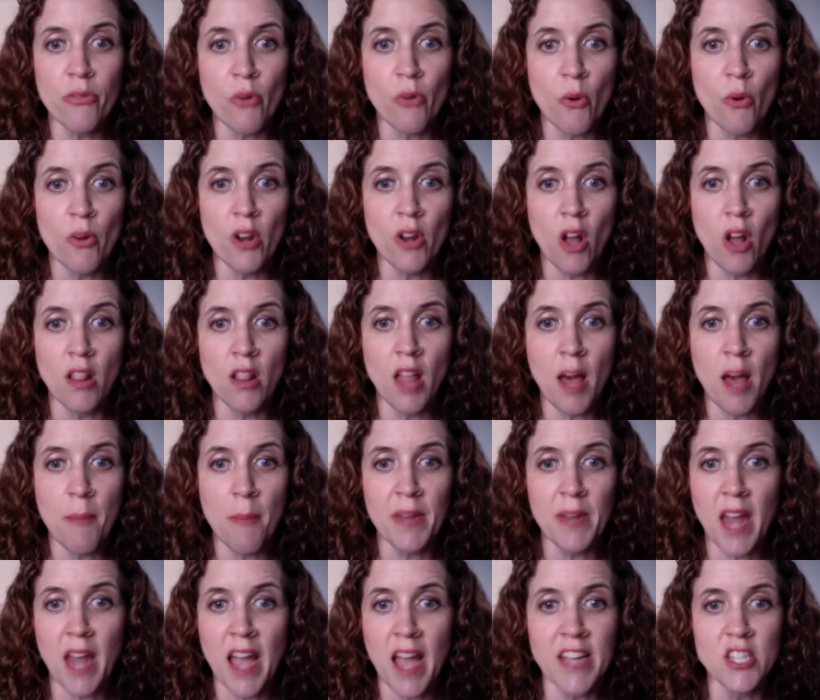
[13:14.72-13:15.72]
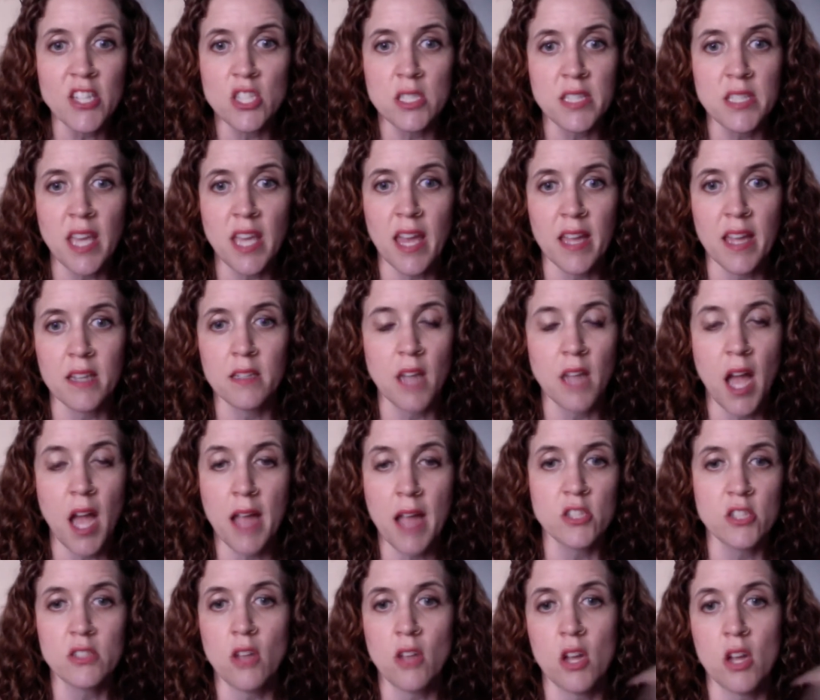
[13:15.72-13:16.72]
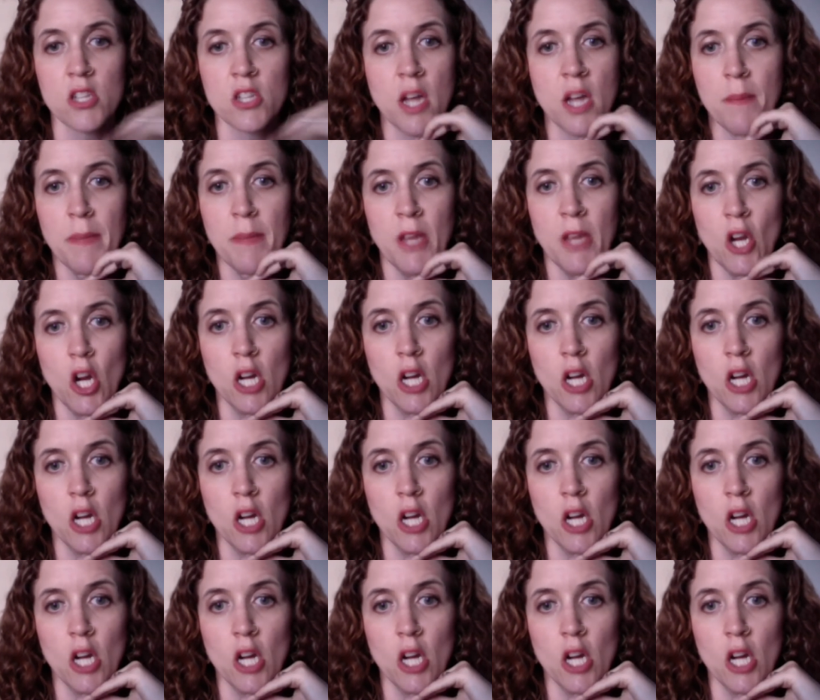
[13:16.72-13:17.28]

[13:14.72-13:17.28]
through it all up and I just got chubbier.